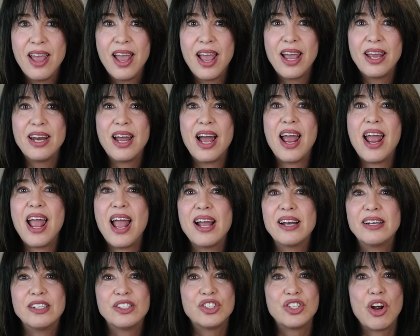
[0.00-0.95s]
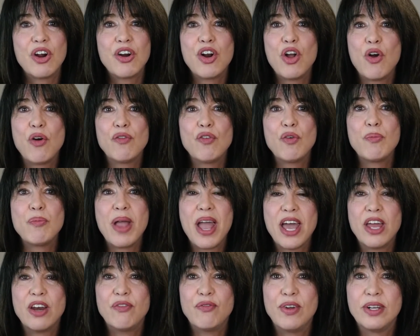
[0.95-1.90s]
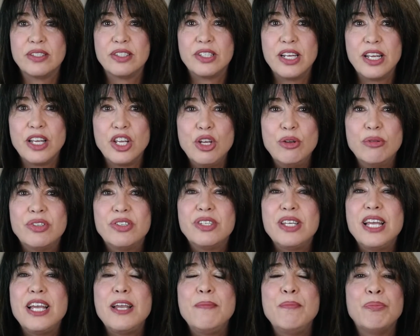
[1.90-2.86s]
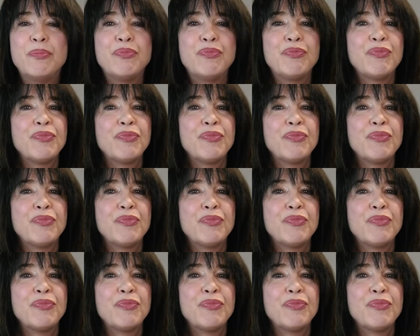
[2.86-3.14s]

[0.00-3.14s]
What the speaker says: And I had to start over manifesting. You see,